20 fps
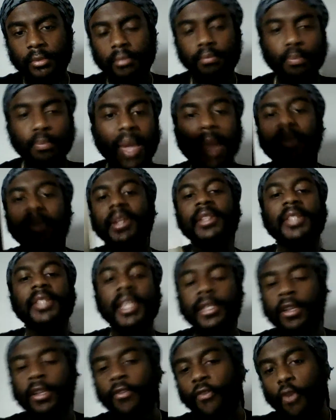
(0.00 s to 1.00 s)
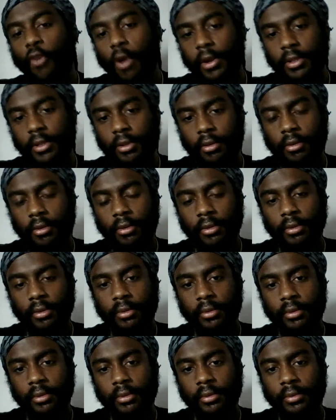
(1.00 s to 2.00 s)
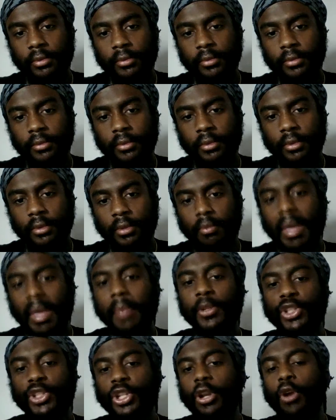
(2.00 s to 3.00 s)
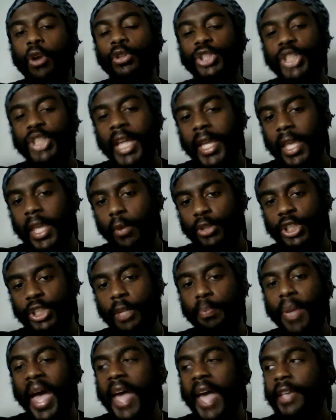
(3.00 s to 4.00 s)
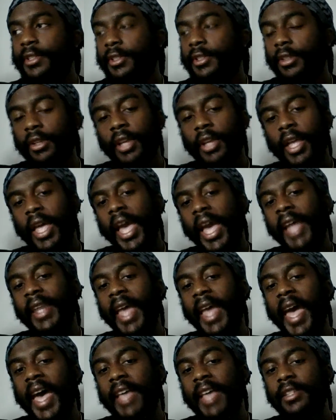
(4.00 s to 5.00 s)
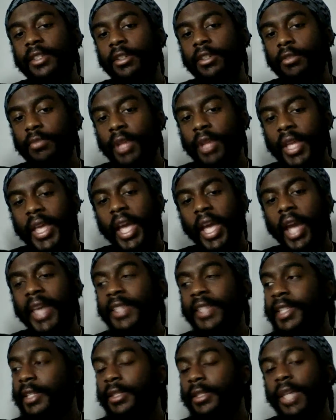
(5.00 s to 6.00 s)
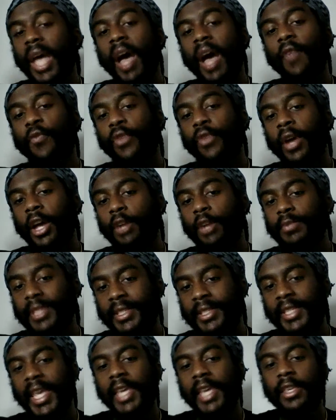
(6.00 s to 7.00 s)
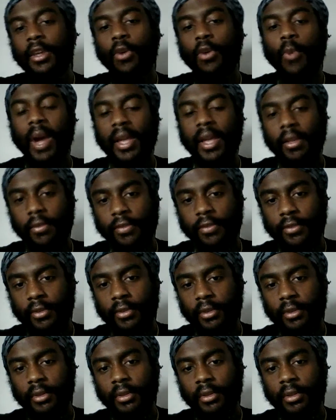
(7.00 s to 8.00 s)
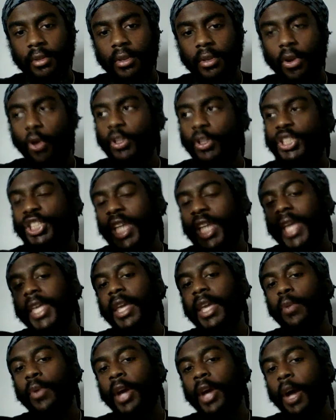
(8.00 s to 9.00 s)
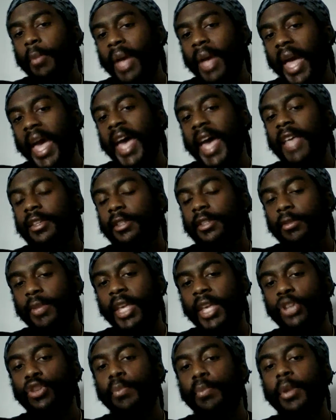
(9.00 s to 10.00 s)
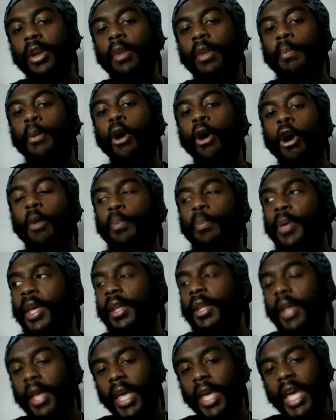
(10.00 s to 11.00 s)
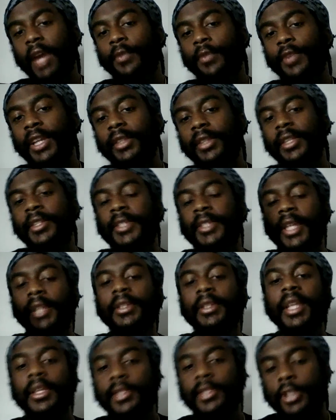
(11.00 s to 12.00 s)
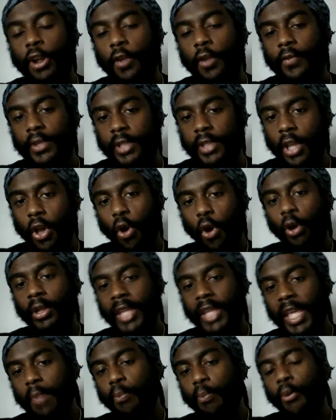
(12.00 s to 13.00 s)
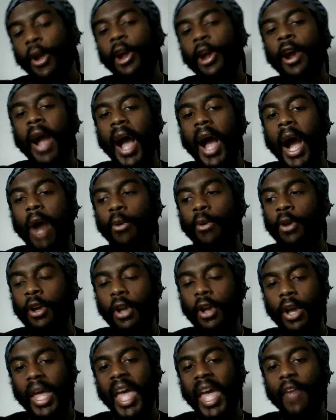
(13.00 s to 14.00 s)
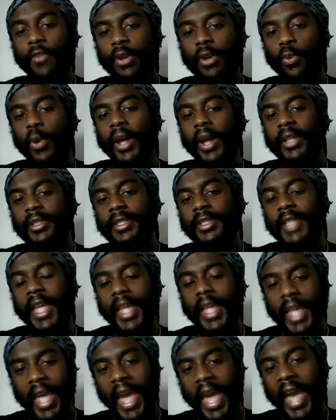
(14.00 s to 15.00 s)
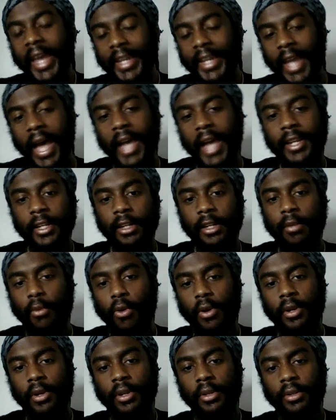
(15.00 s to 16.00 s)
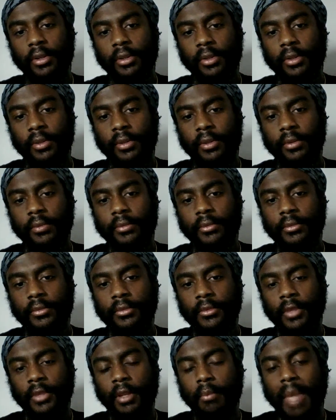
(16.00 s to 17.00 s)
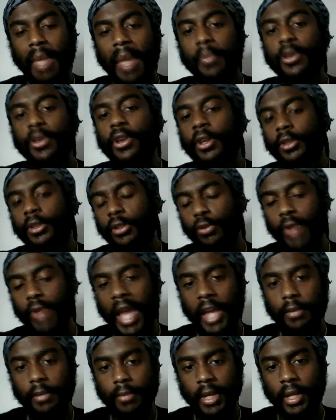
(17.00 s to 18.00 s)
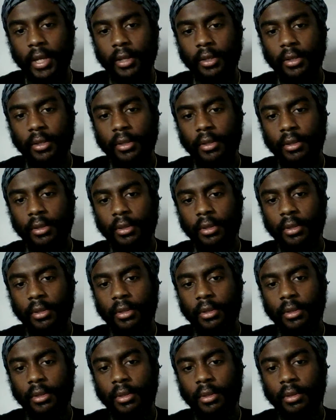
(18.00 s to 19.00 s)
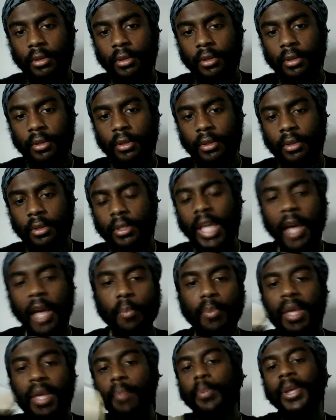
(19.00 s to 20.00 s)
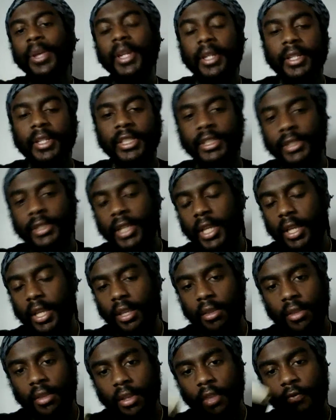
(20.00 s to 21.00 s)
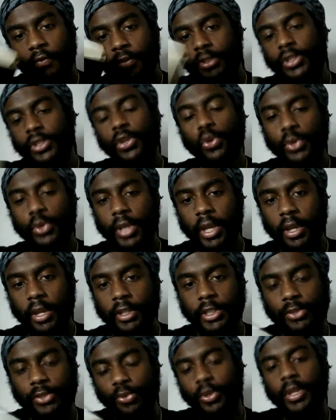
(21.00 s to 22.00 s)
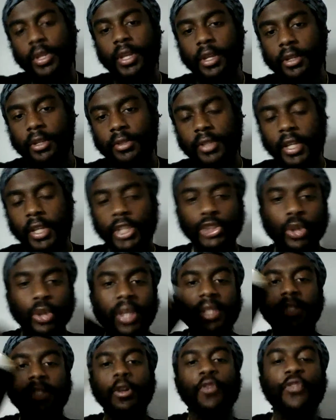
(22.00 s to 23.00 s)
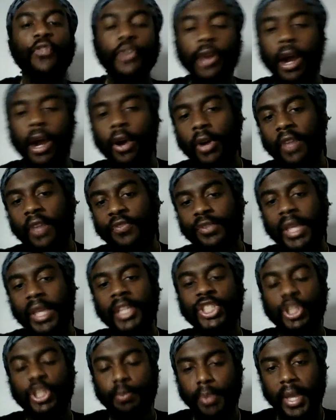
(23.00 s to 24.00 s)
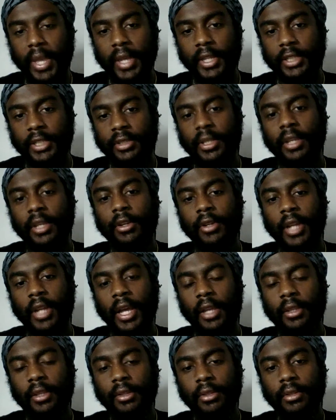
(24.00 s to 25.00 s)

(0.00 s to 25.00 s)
Maybe this isn't for you. Maybe you should go check in with your pastor and ask him, is it time for him to take your wife? Or check in with him and ask him, can you be in a pulpit and read the Sunday service or lead prayer hour every Wednesday at 9 in the morning? Maybe you could do that, man. You got men been in this thing for 2 years, 3 years, trying to still figure out if they should be in this thing or not.